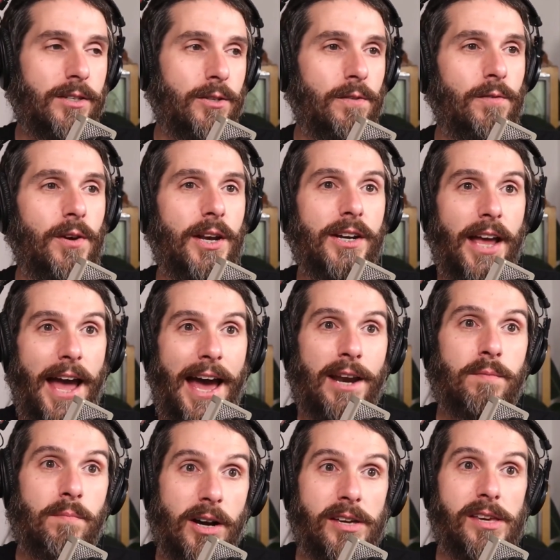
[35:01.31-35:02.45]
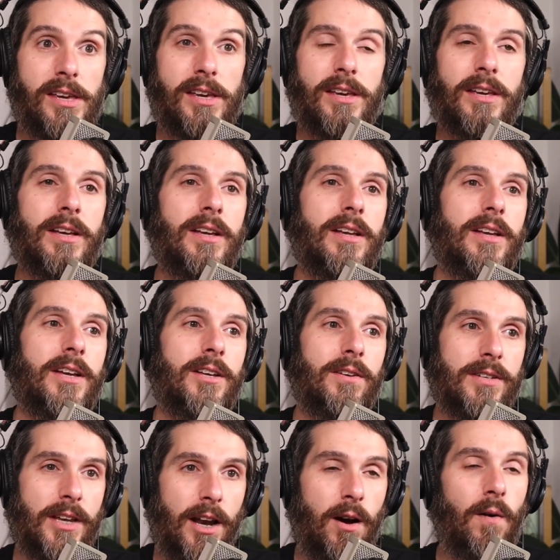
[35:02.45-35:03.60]
So if you had an add a monkey, you
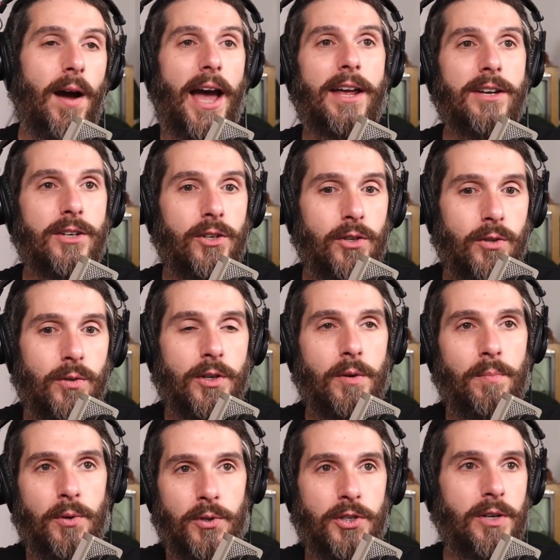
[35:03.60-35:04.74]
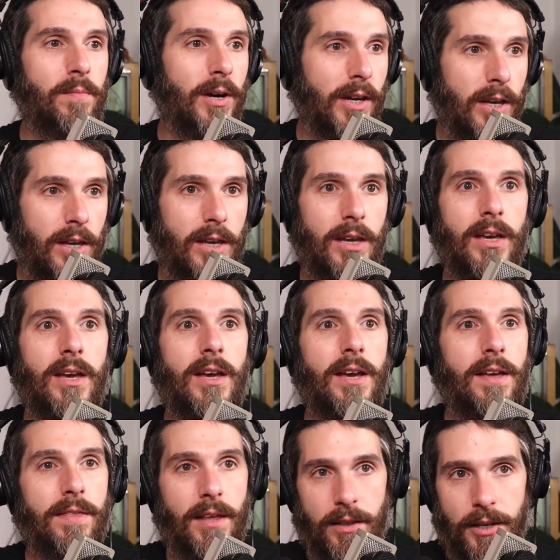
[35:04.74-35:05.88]
said, oh, add a new capuchin monkey
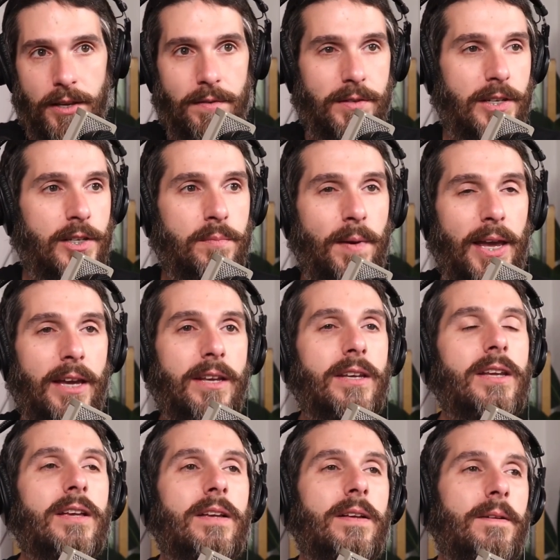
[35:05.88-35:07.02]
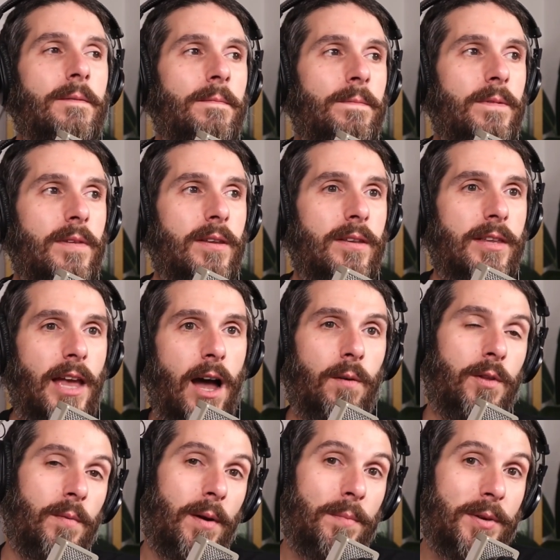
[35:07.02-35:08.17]
that lives in Spain. Now,
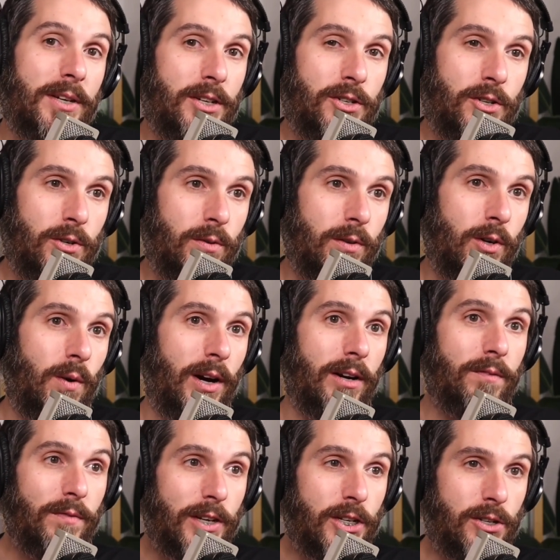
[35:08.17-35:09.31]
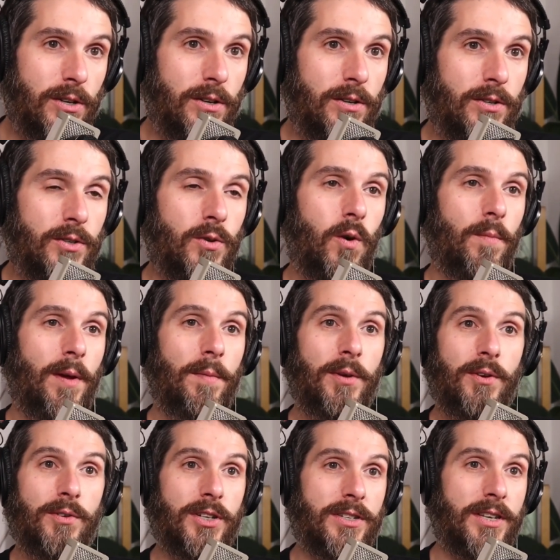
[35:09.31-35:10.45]
there might be additional required features, or maybe
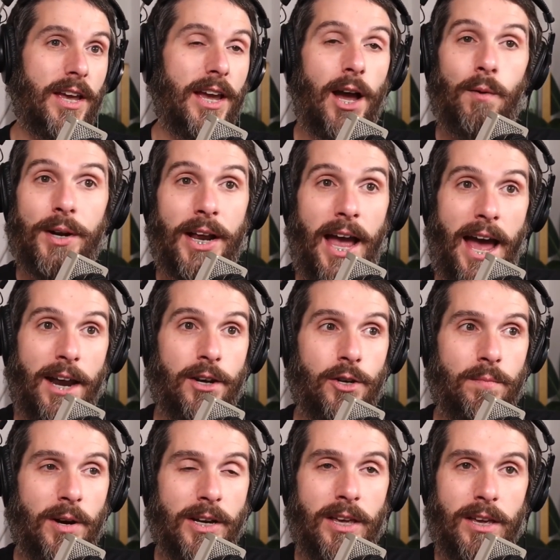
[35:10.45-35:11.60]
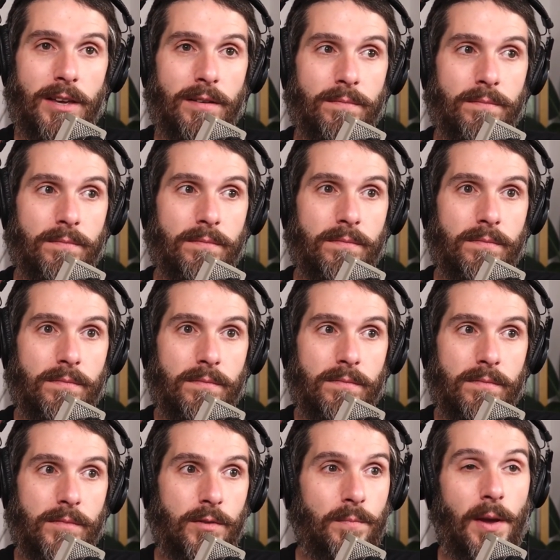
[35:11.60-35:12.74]
you just say, I want to add a new monkey.
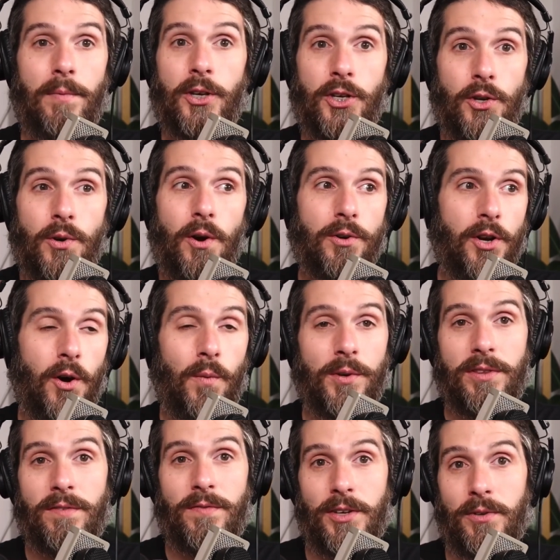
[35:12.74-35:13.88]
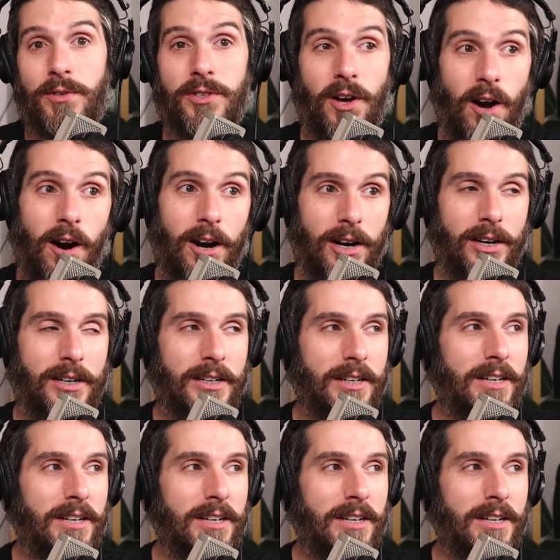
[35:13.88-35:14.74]
Maybe you don't know what the fields are.